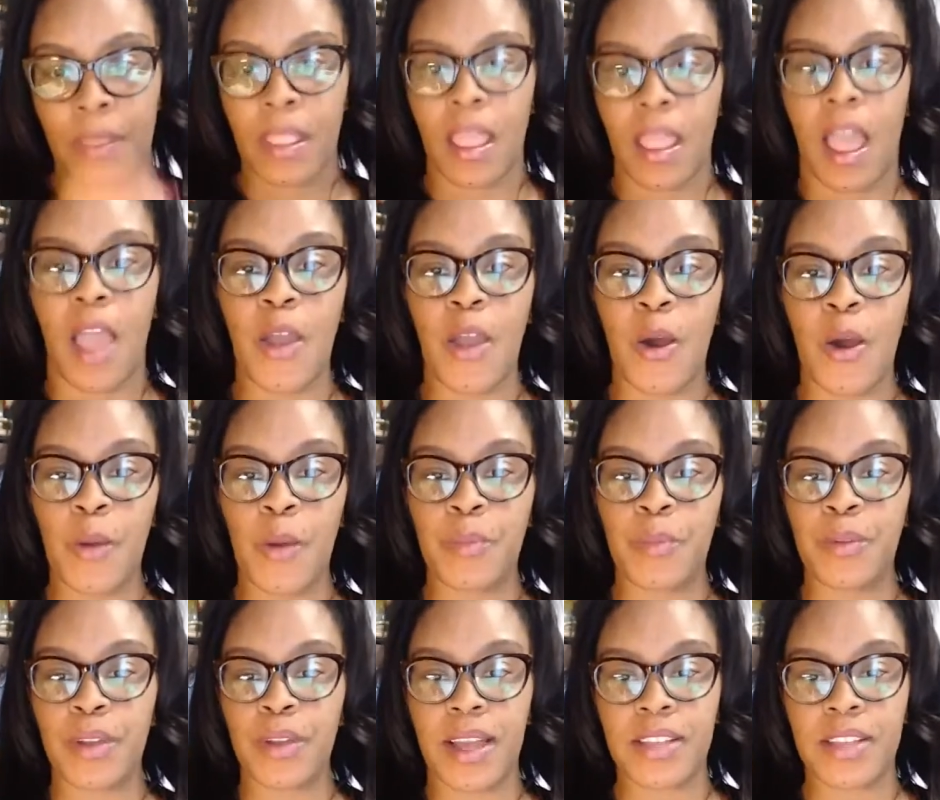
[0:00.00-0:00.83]
I hope
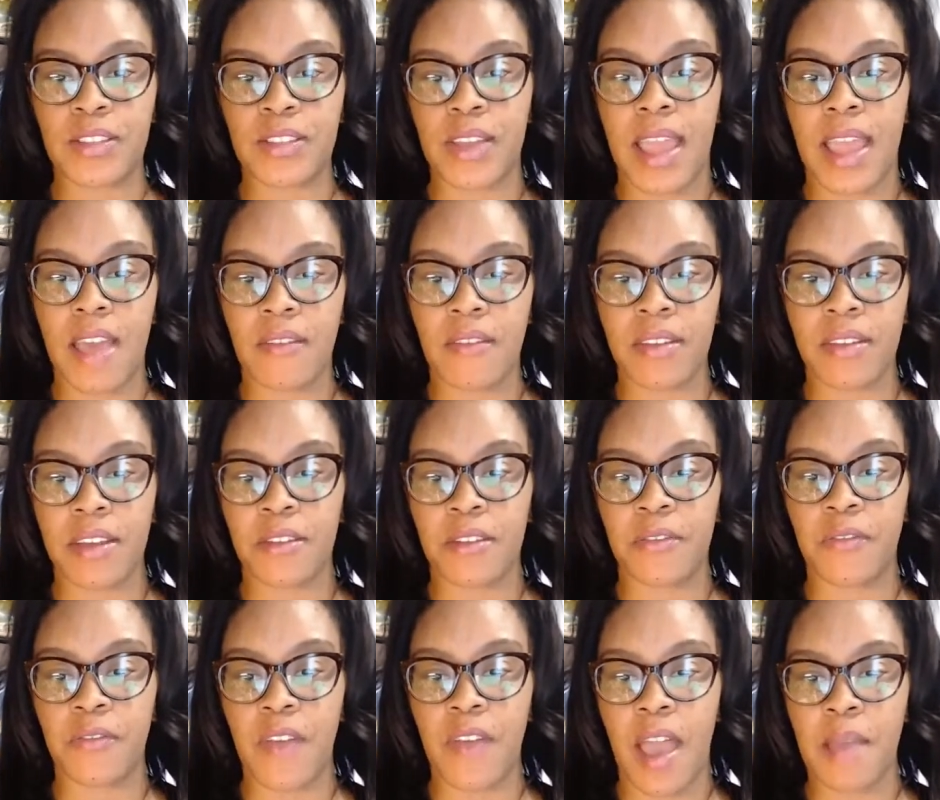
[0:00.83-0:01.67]
you guys are having a
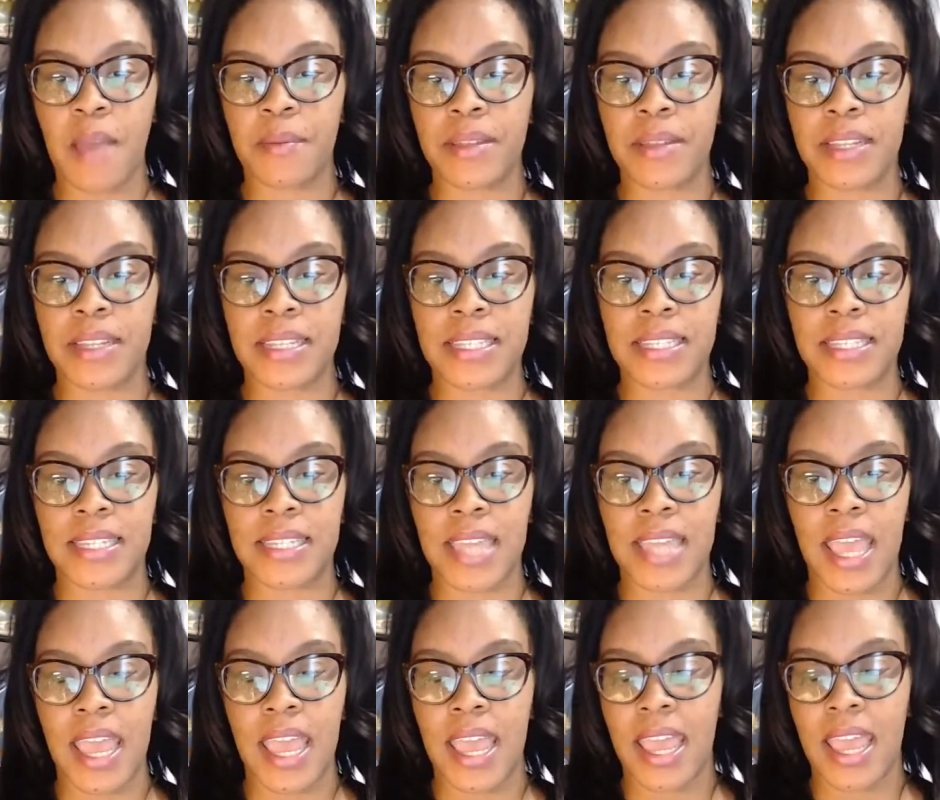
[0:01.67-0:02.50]
fabulous
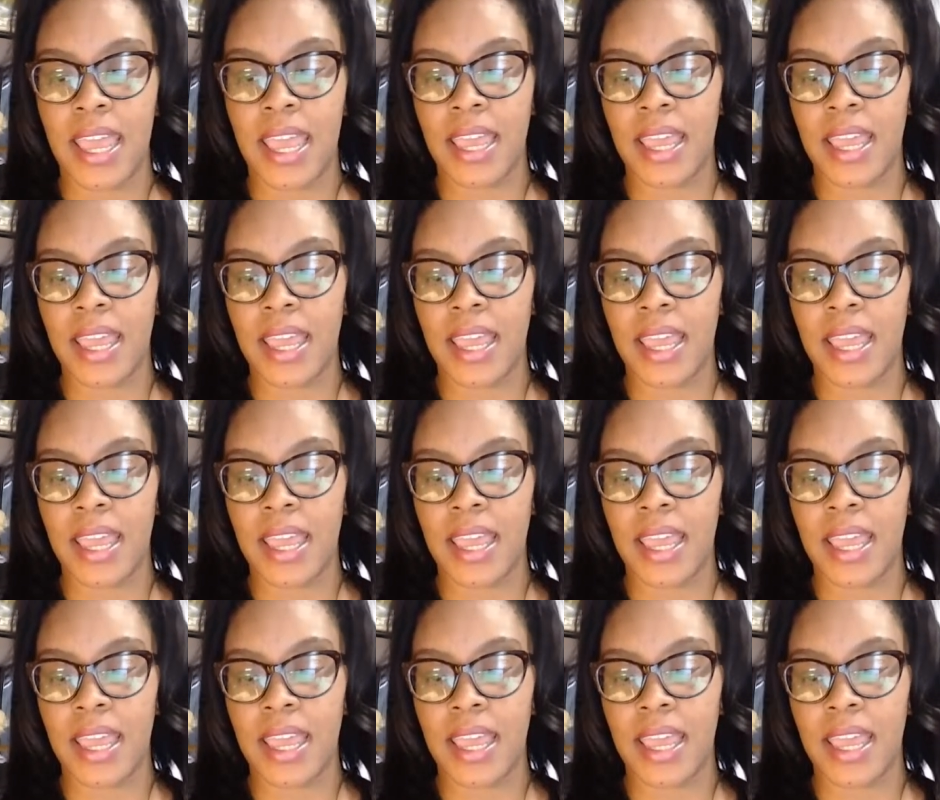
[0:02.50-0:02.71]
day.